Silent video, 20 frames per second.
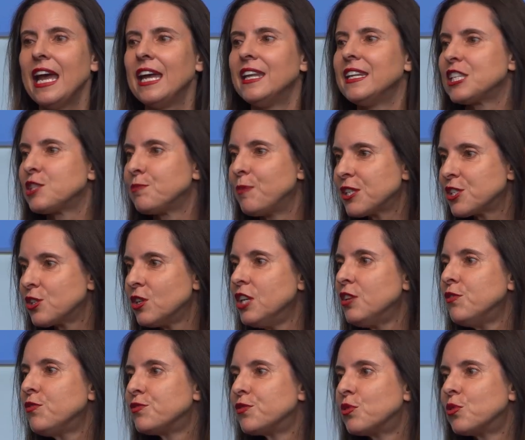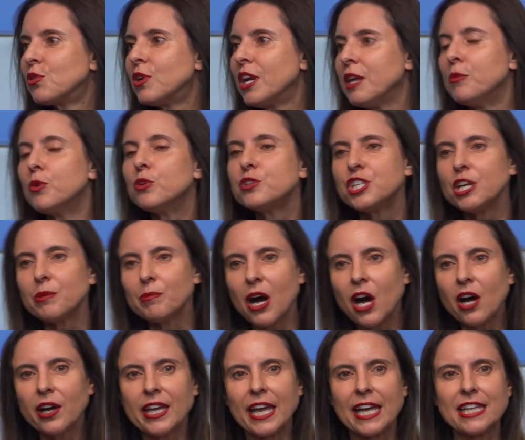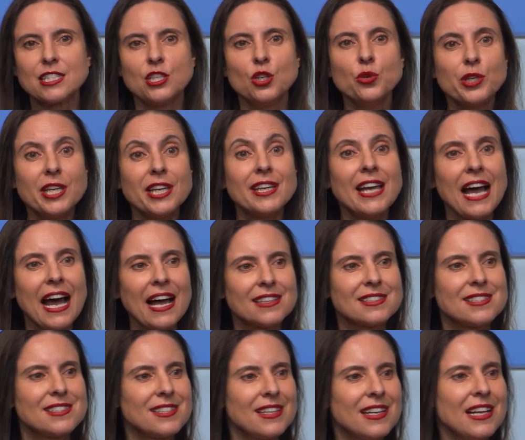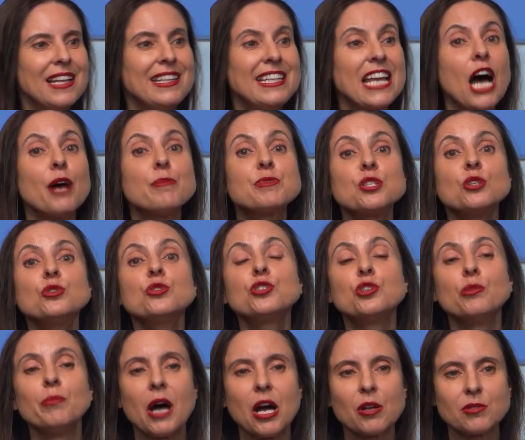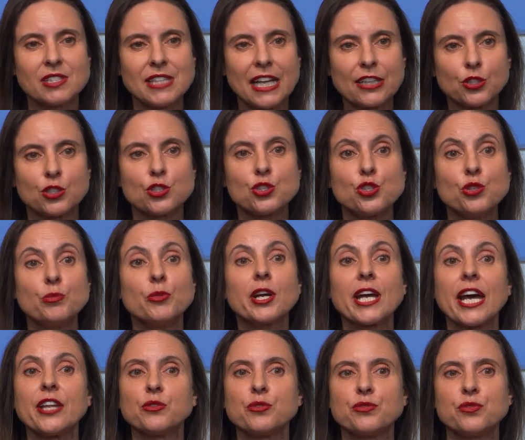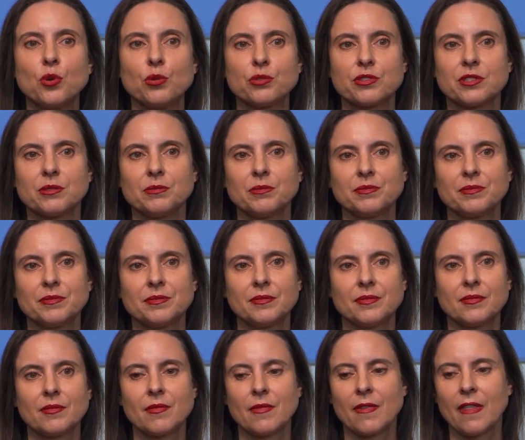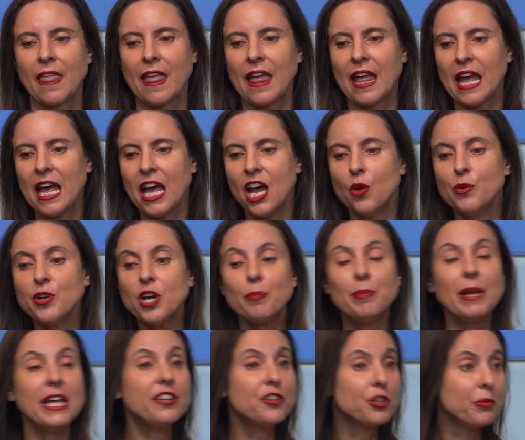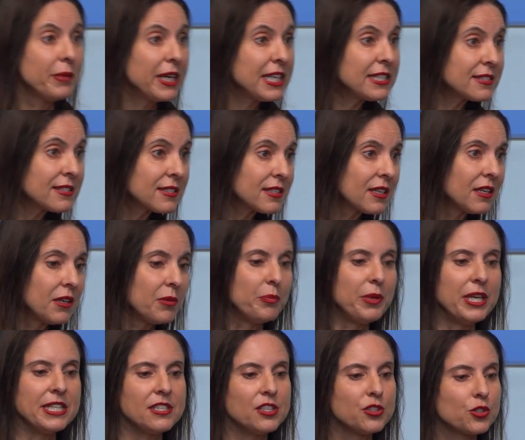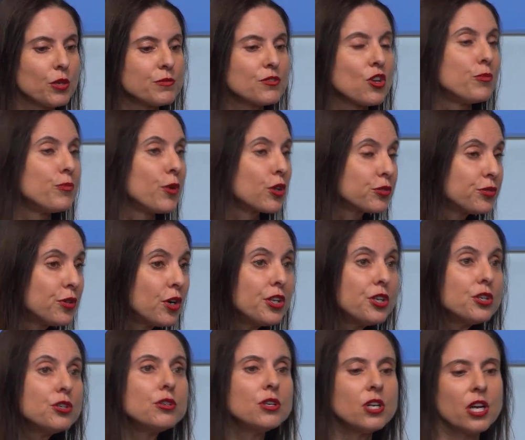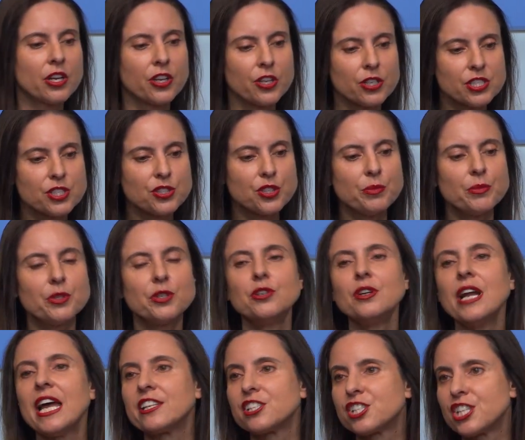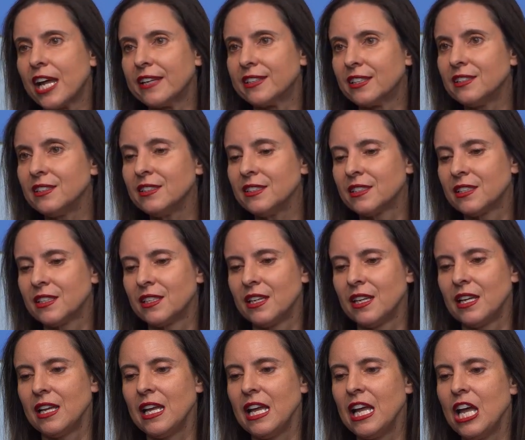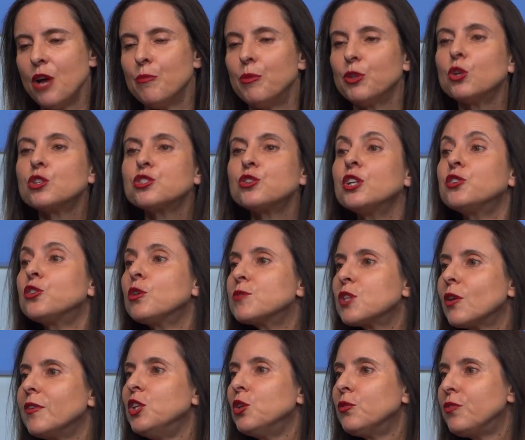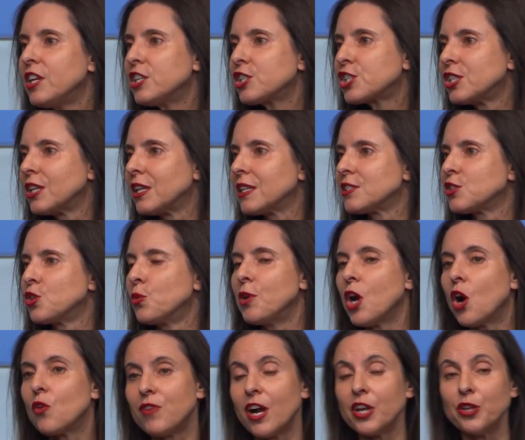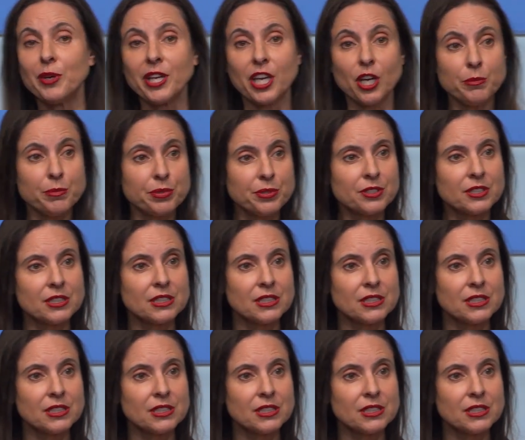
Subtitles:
and especially for emerging markets, looking at the absolute amounts that consumer can afford. We are playing the mix, be it in terms of portfolio, customer, and channel, but also in terms of innovation. So we are valuing up,